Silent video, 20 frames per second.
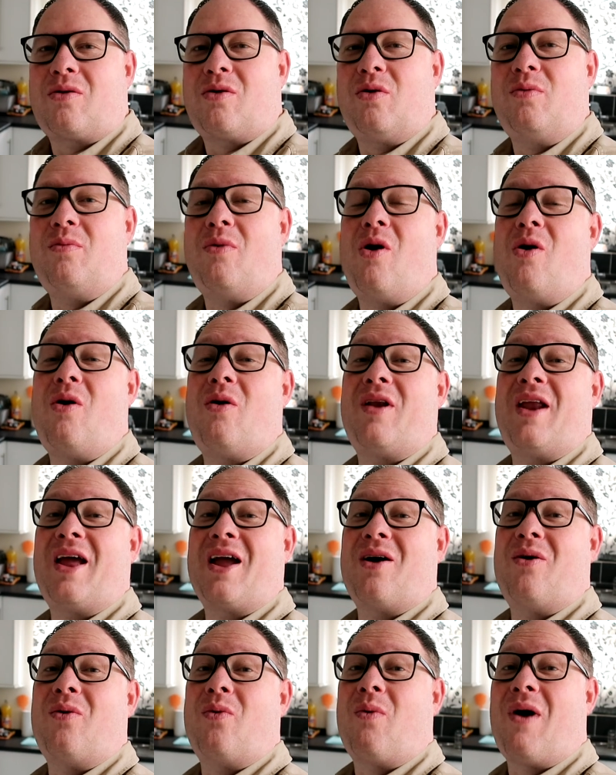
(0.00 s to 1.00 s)
Good
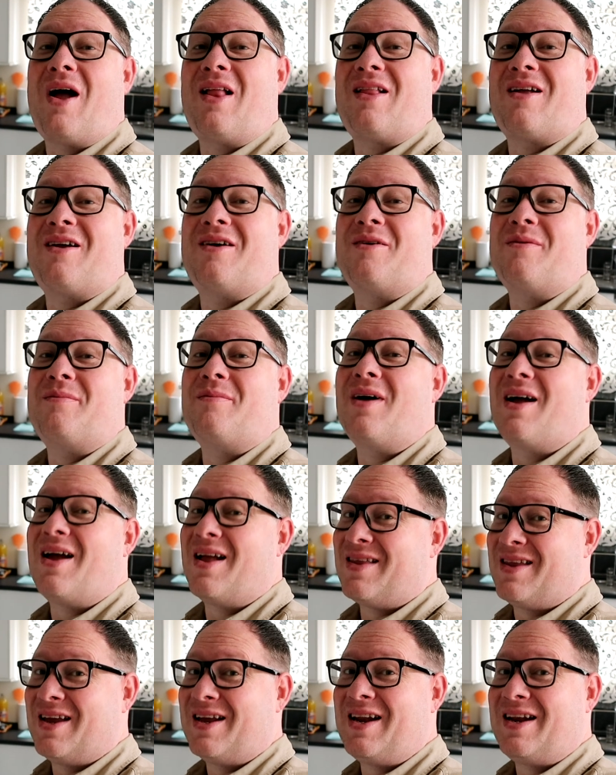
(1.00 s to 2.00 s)
morning and welcome
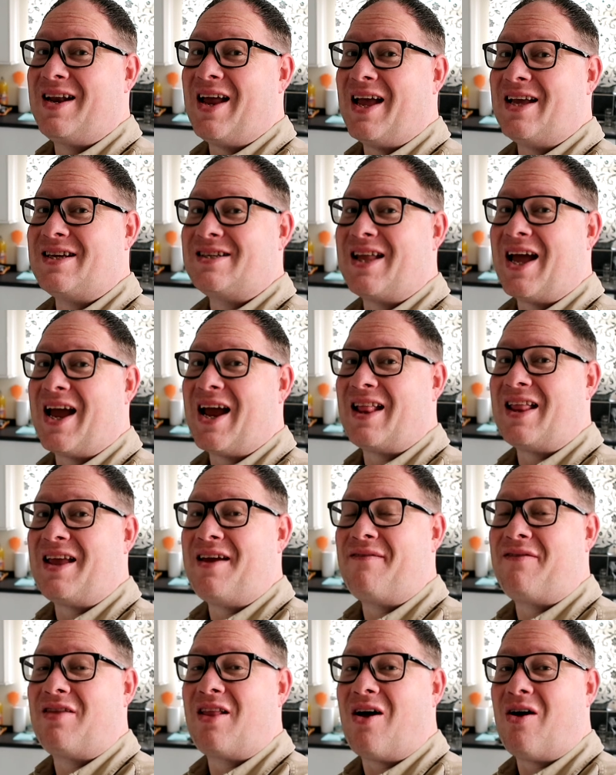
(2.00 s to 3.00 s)
to today's daily
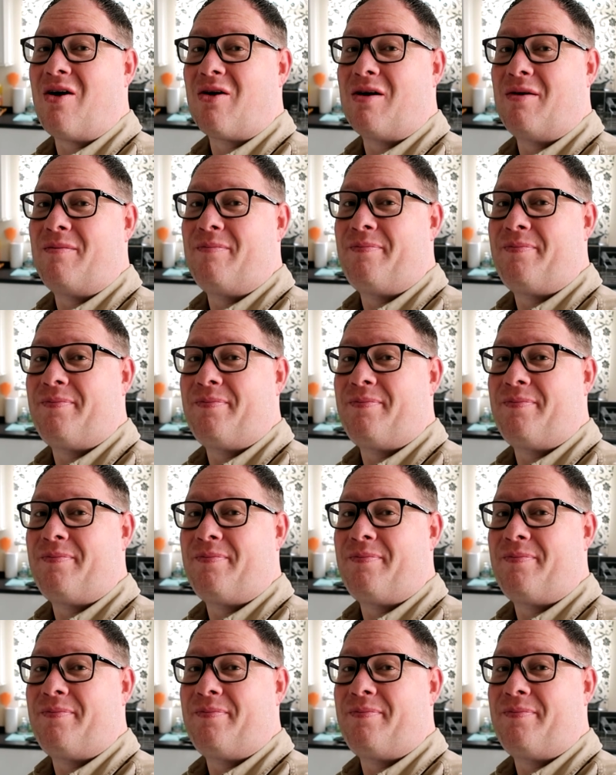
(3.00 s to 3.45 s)
vlog.